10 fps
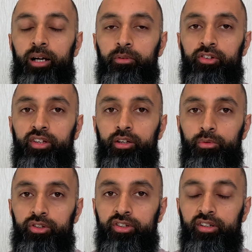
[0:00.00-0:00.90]
how much the
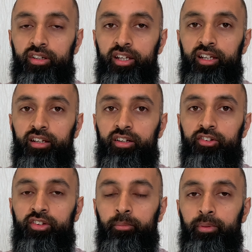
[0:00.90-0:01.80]
original ticket
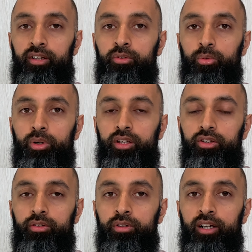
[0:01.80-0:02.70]
costs compared to what
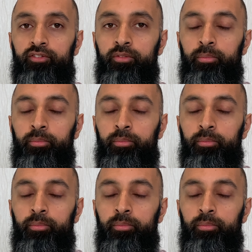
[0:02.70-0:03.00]
you have to